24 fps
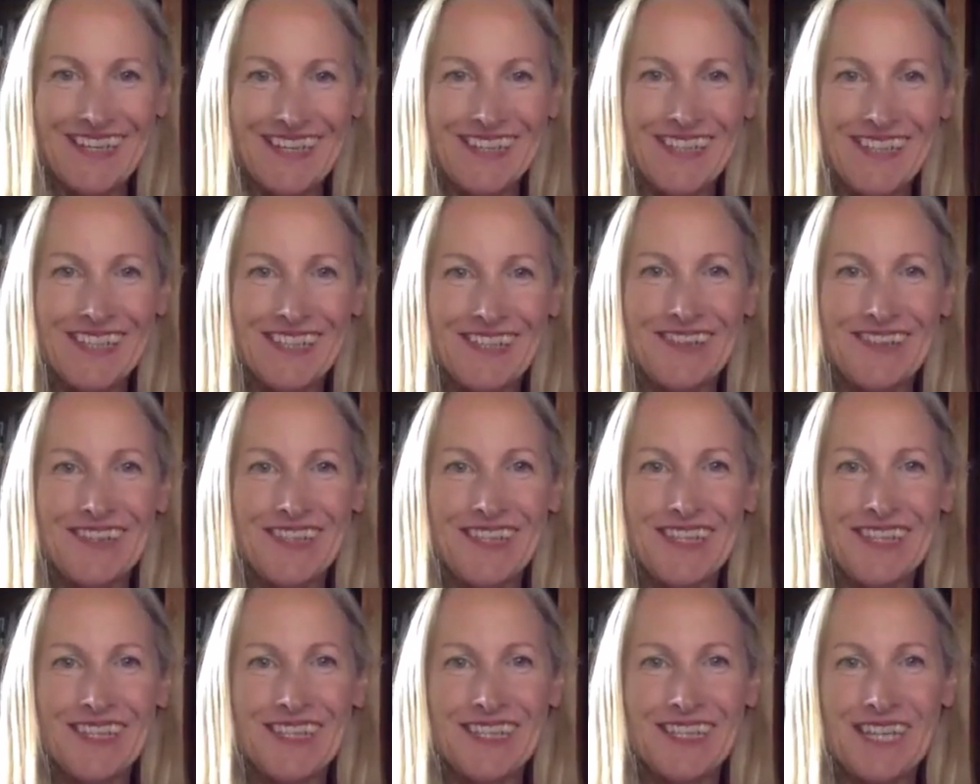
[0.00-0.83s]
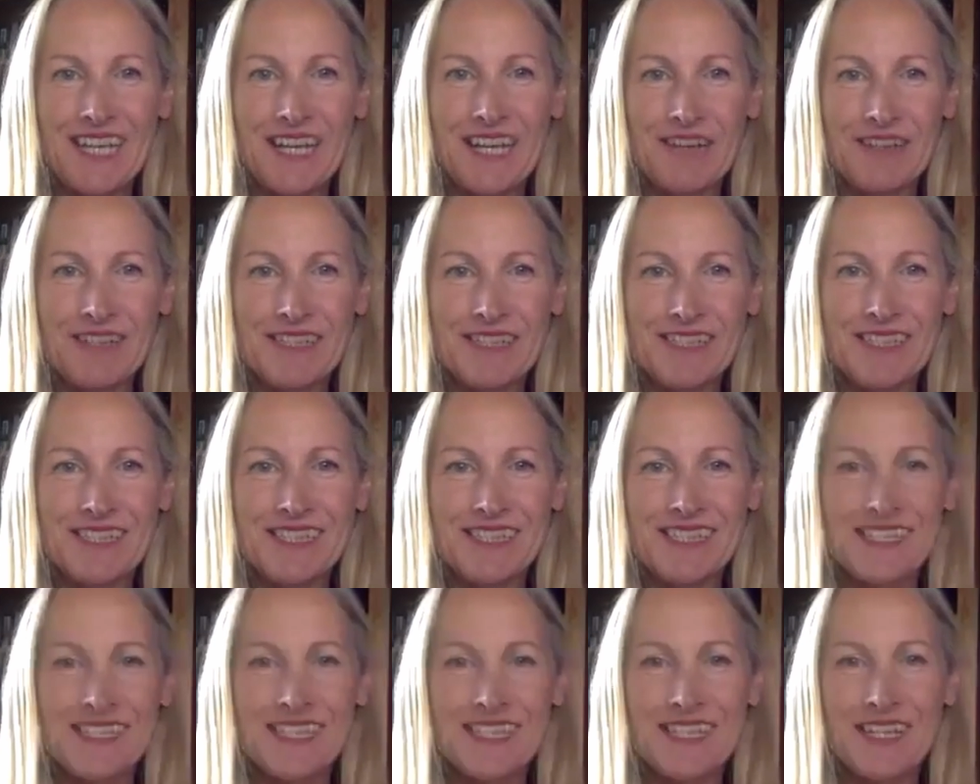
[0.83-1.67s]
The
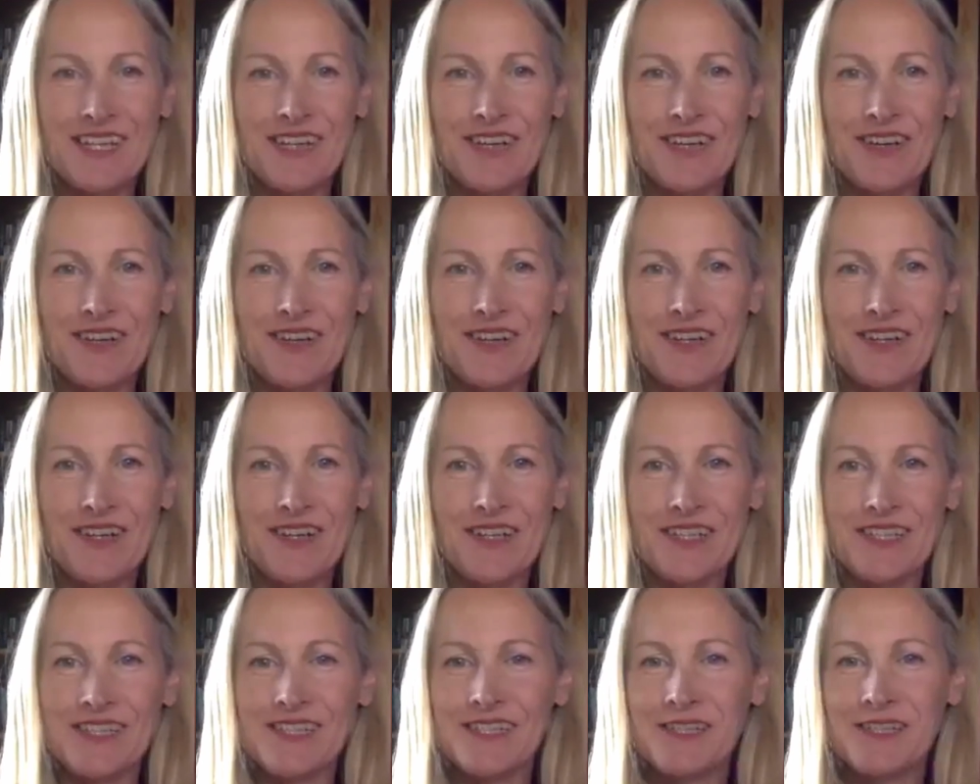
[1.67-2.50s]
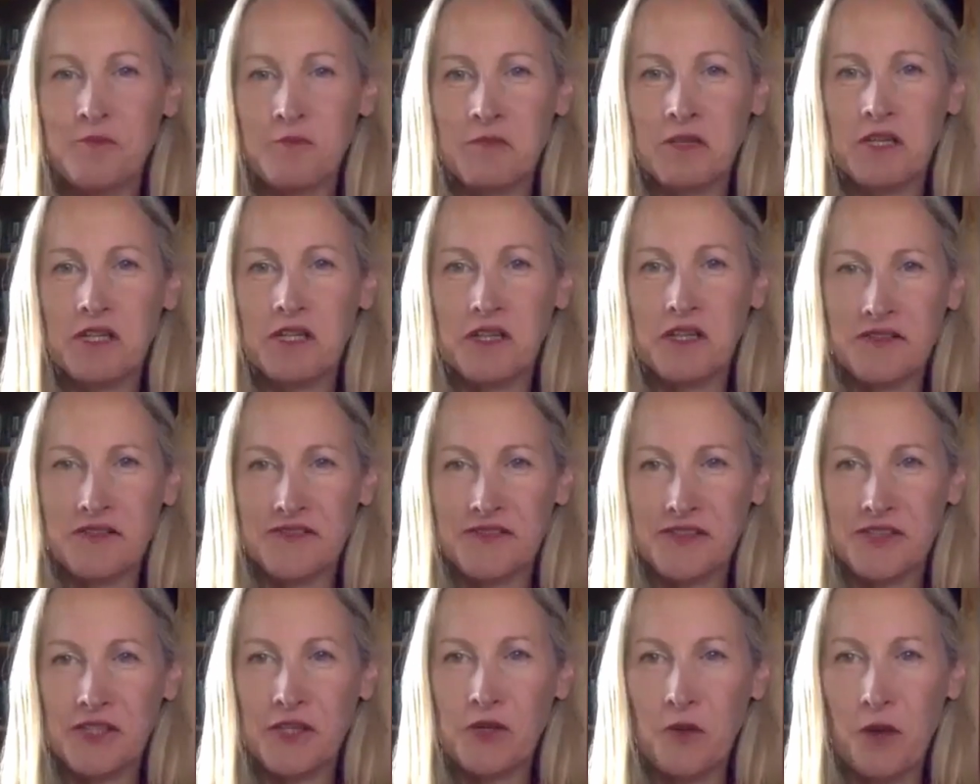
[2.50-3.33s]
characters that are kind of similar
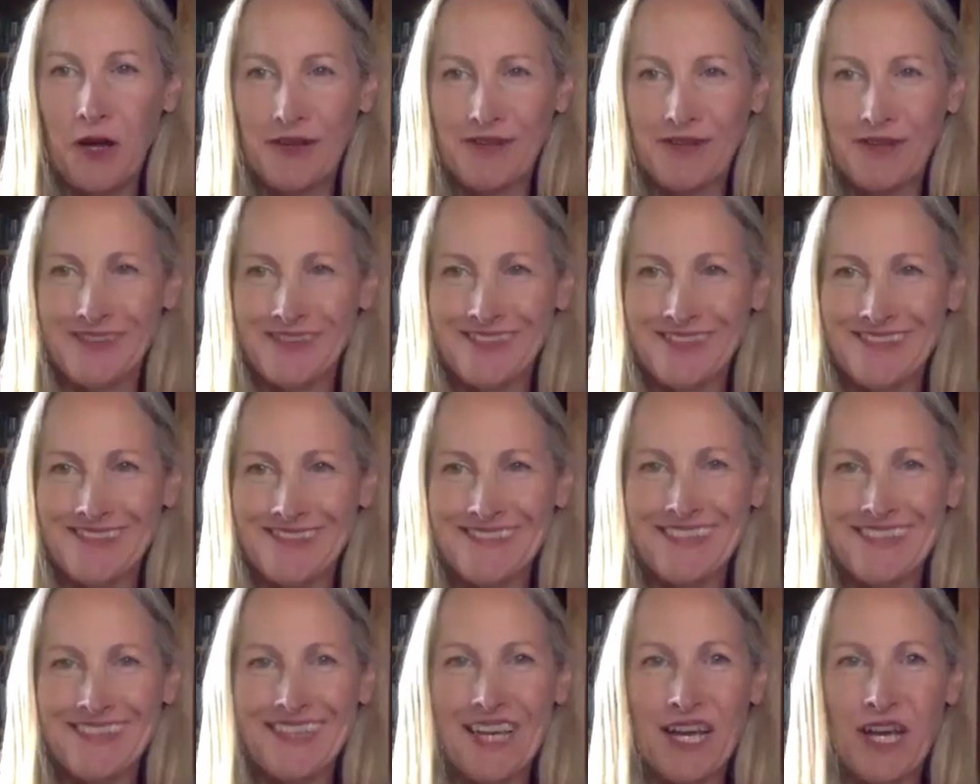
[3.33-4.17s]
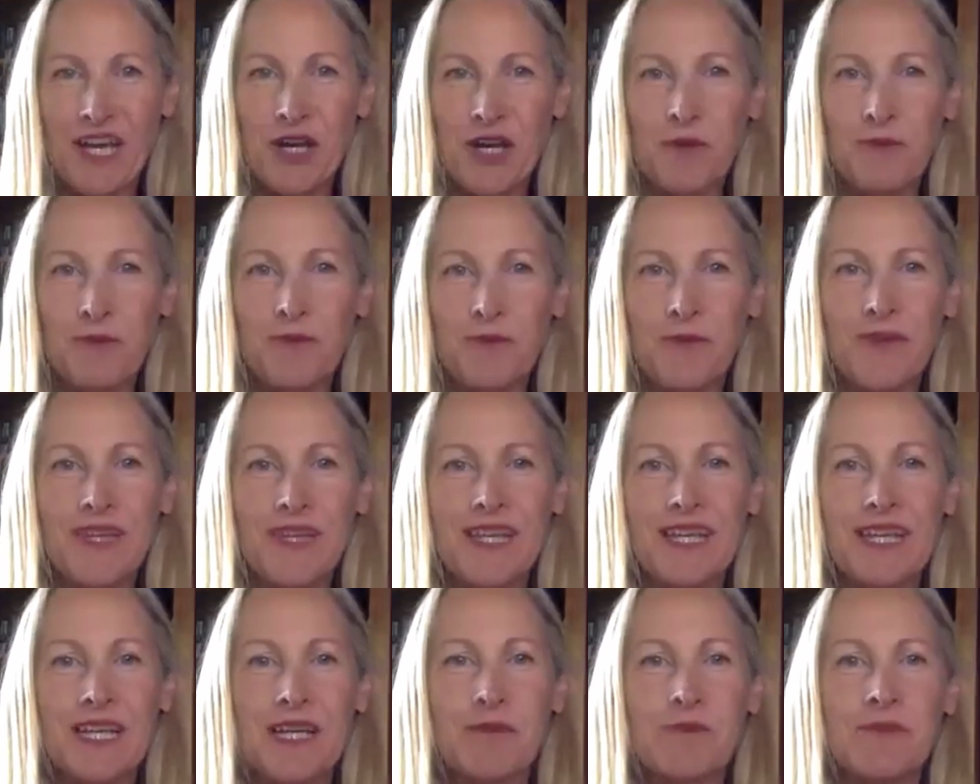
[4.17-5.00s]
to us,
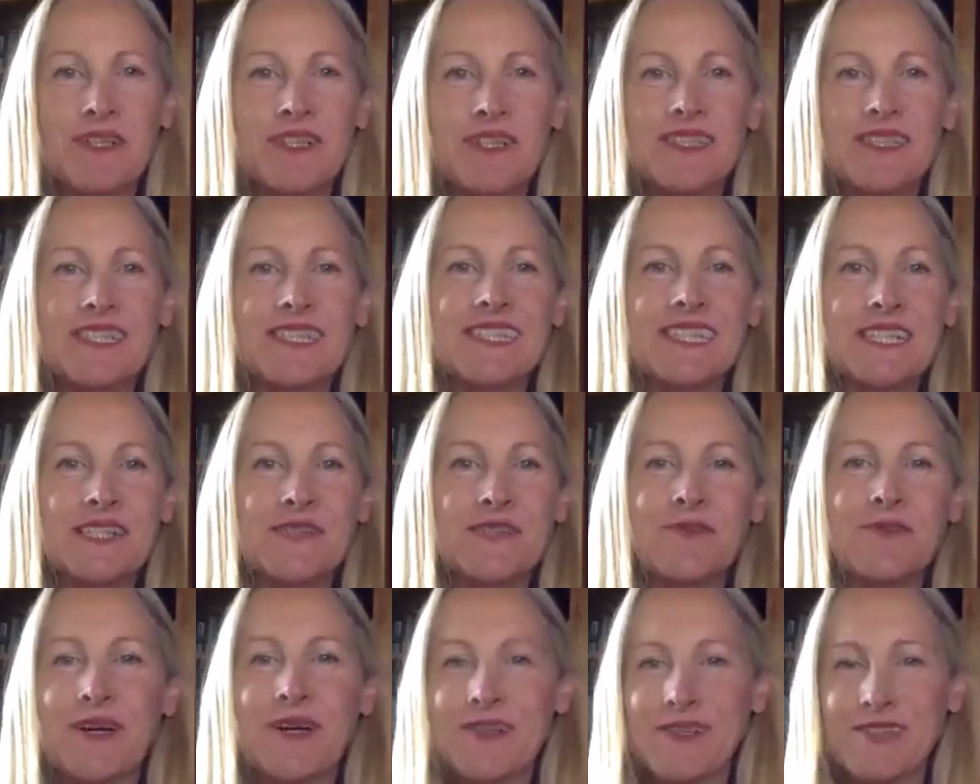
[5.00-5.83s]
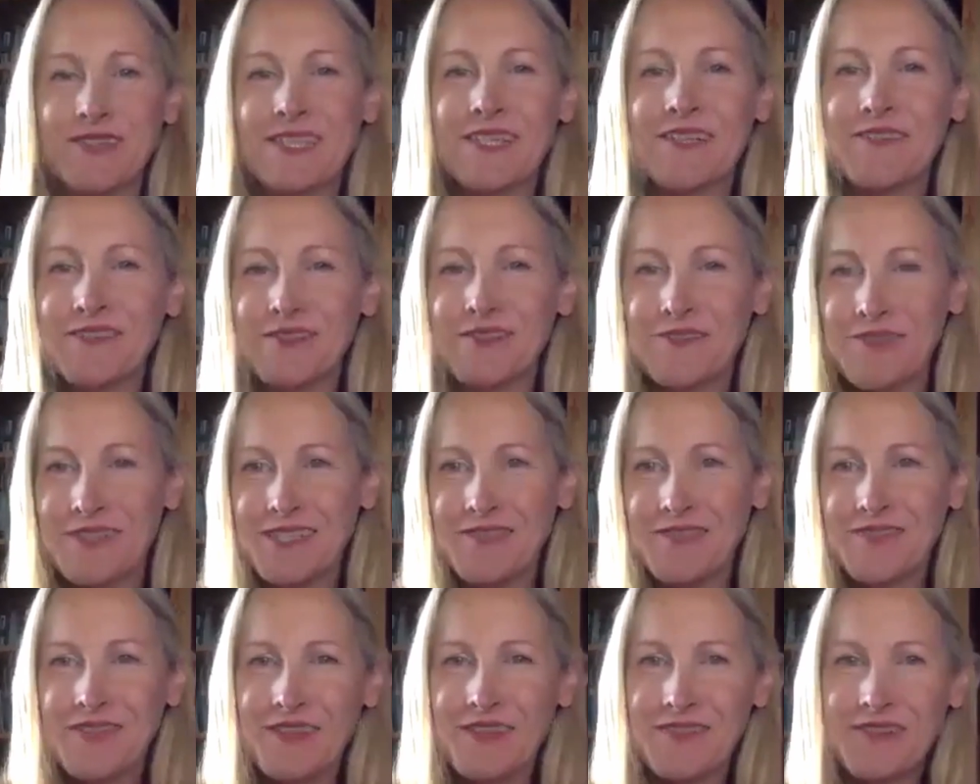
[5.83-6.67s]
because there's things about ourselves that we
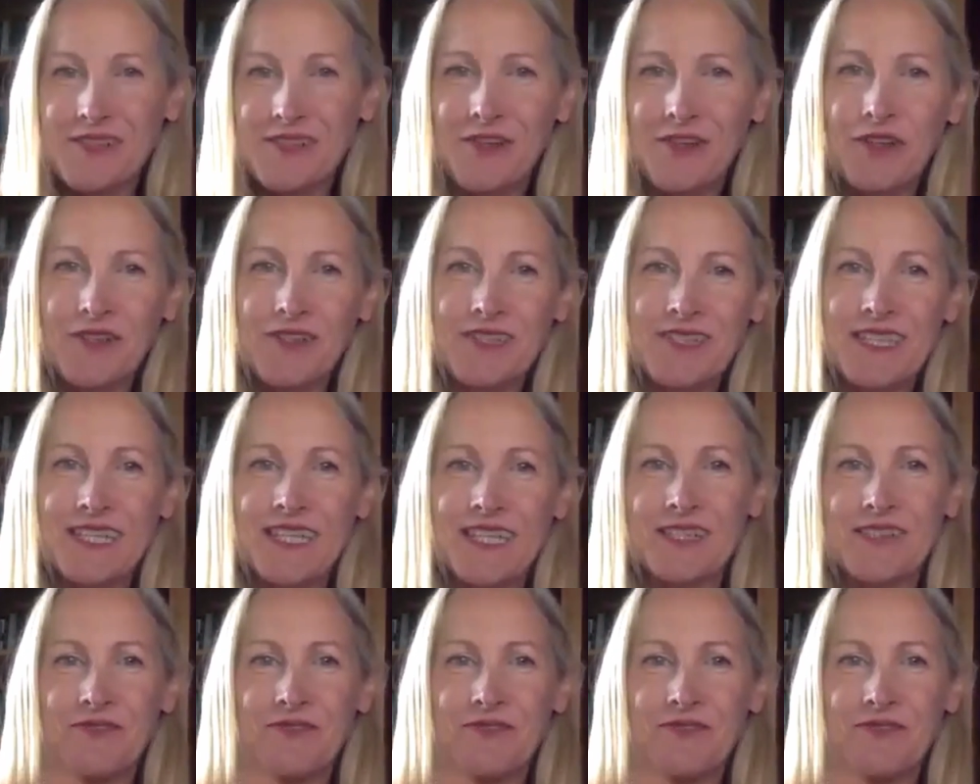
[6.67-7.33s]
sometimes can't see.